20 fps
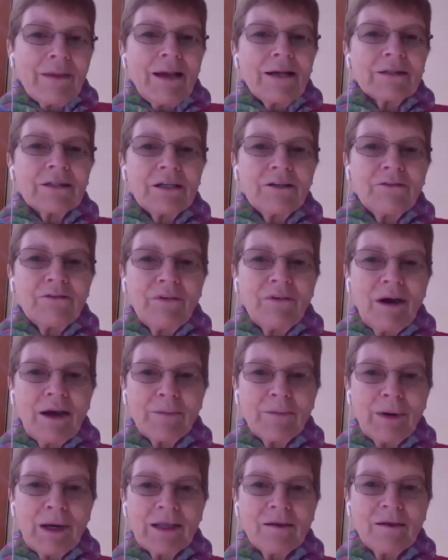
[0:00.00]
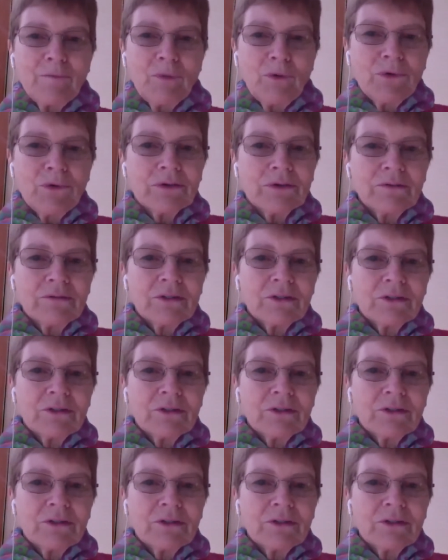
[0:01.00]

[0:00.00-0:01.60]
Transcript: as defined by the board.